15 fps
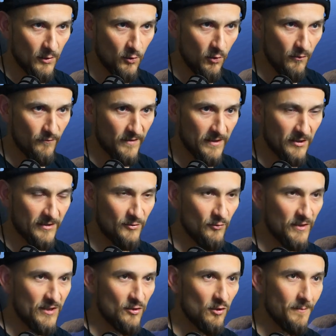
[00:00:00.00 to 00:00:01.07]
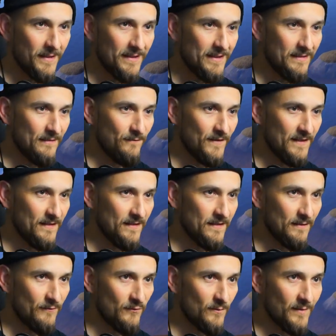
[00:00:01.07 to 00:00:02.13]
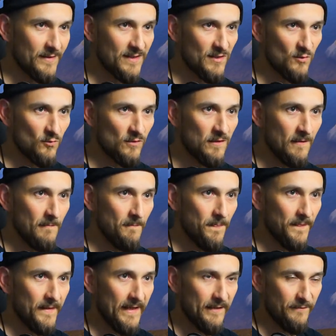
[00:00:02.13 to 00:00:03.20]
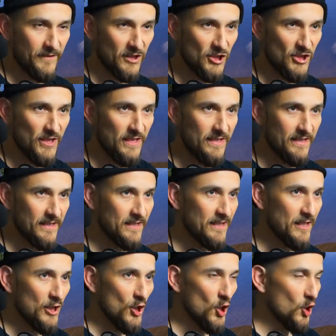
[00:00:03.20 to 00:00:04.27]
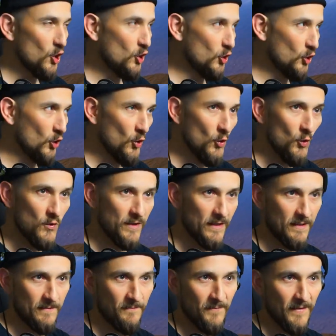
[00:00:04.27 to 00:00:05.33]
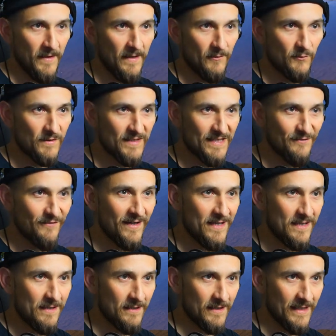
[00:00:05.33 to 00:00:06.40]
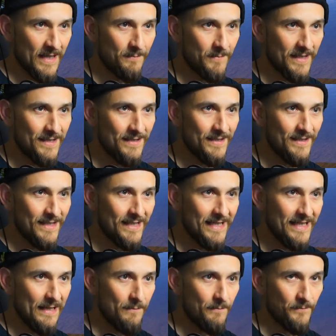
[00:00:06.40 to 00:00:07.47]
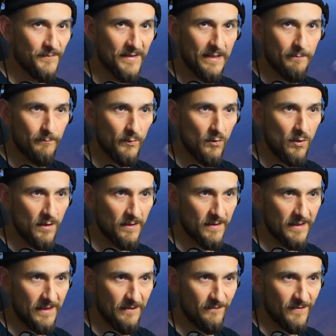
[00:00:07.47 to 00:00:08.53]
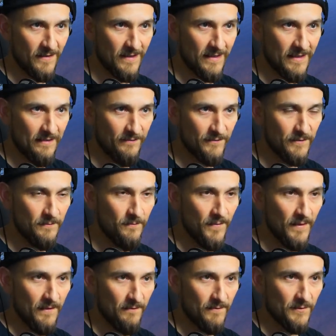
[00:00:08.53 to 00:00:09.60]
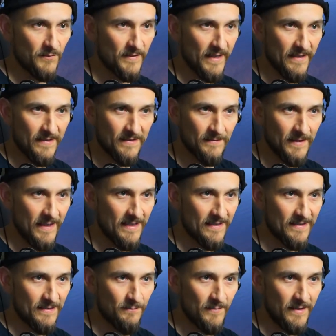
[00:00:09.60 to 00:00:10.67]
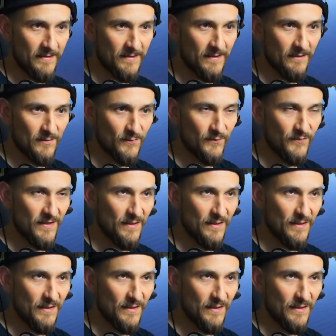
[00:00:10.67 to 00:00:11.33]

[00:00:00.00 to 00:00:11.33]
And like I said, with the basic feeder starter set, you can absolutely fish here and go all in. The frequency, you see it's fantastic. One fish after another, you can't even keep up.